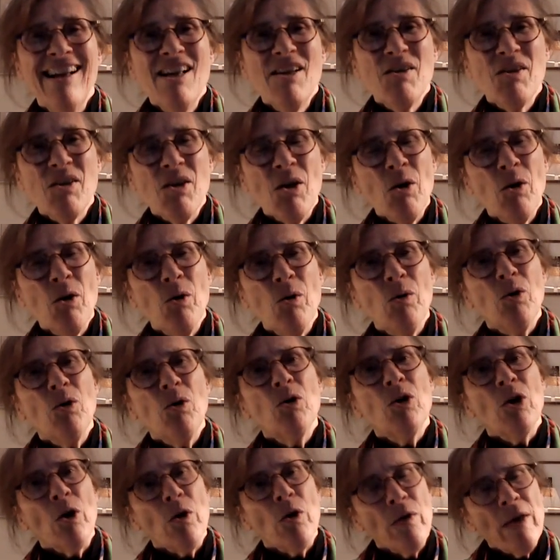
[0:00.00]
So, you
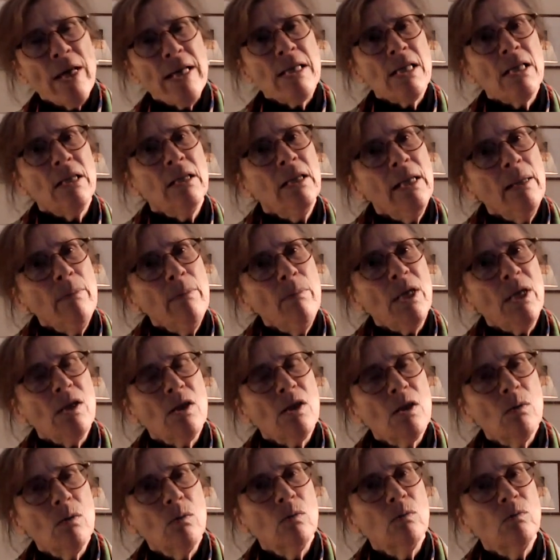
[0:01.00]
know, there's a
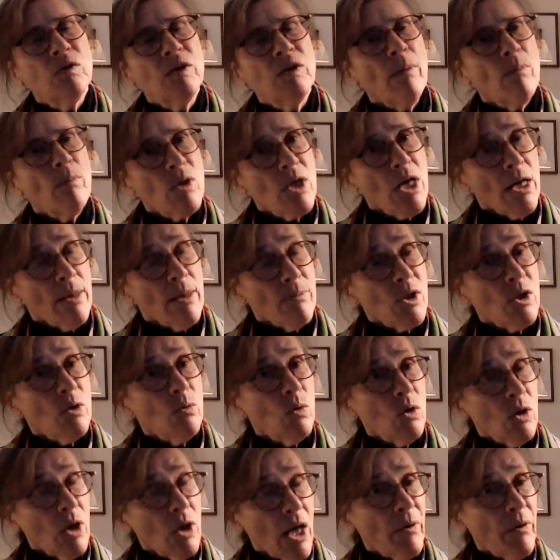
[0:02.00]
limit sometimes to
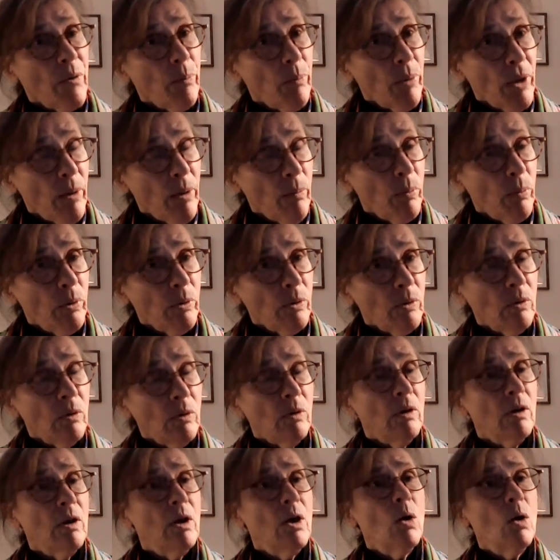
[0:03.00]
what other
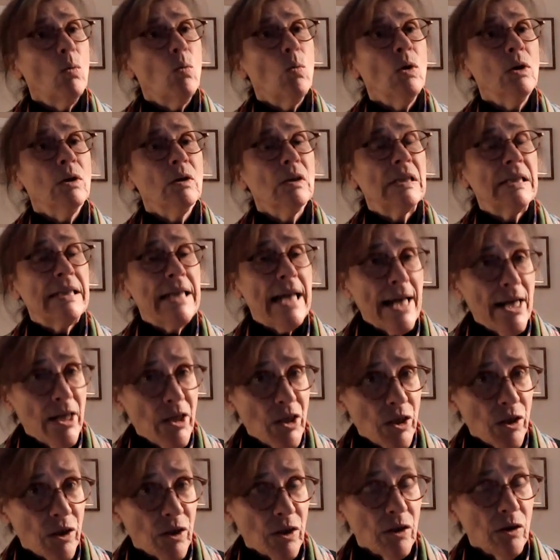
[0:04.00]
people will say
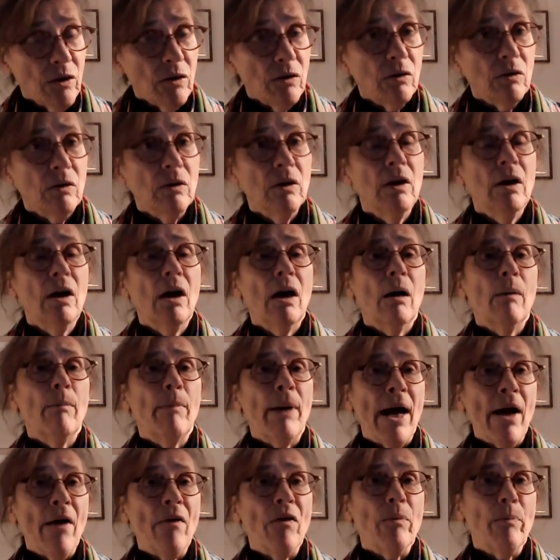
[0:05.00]
to you
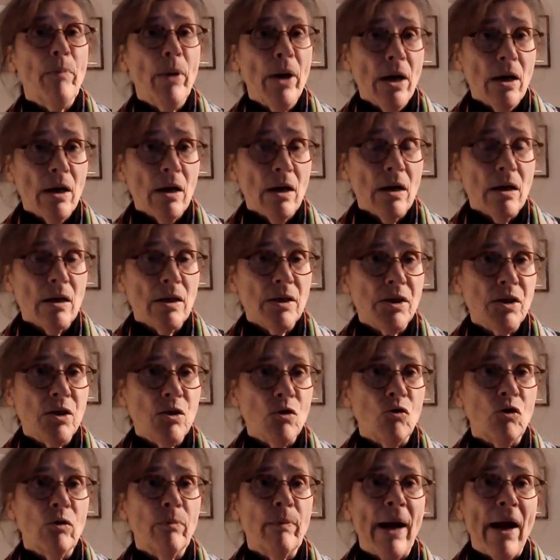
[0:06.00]
about the
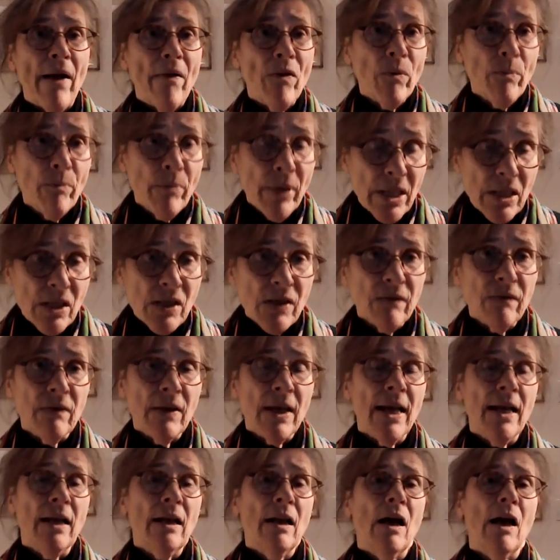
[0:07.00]
past or about the bits of
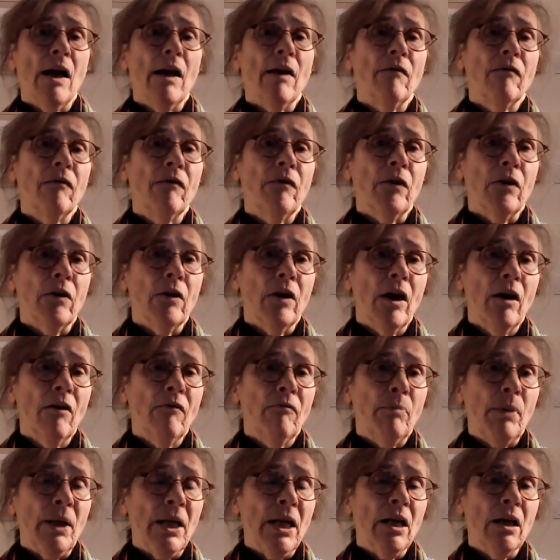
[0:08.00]
their life that
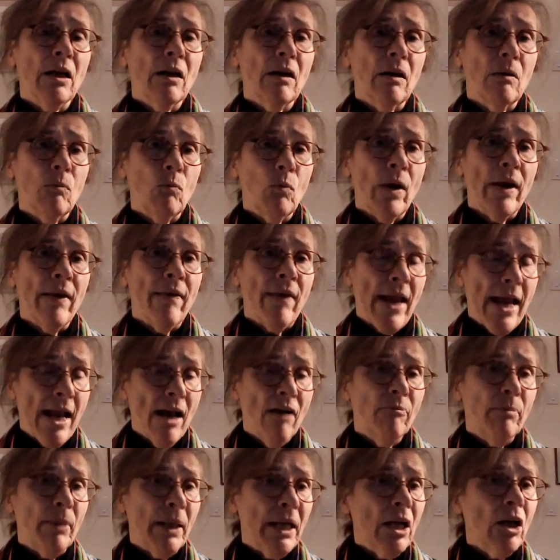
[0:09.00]
have been where they
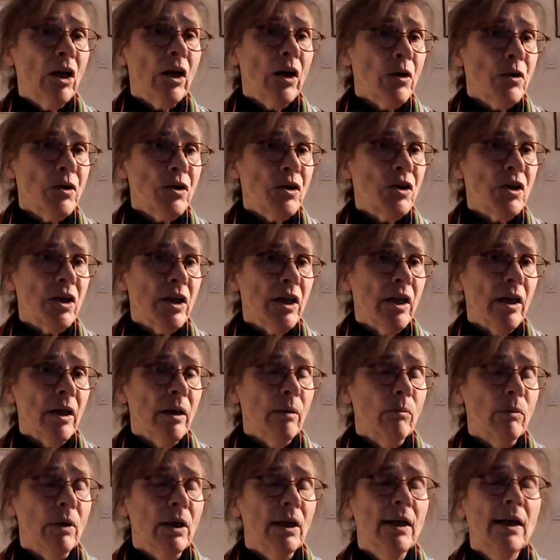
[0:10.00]
have been close to
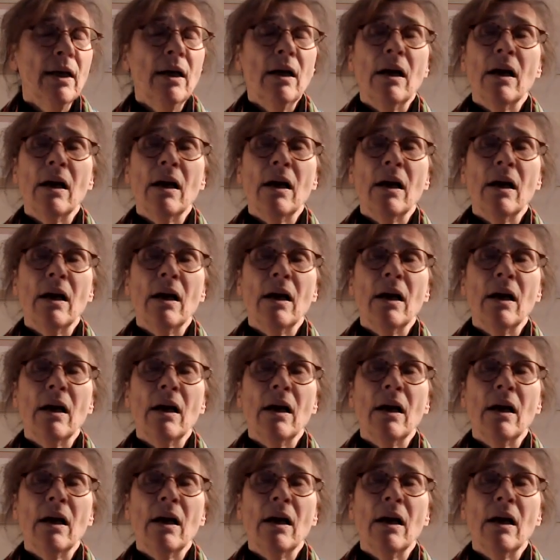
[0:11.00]
him.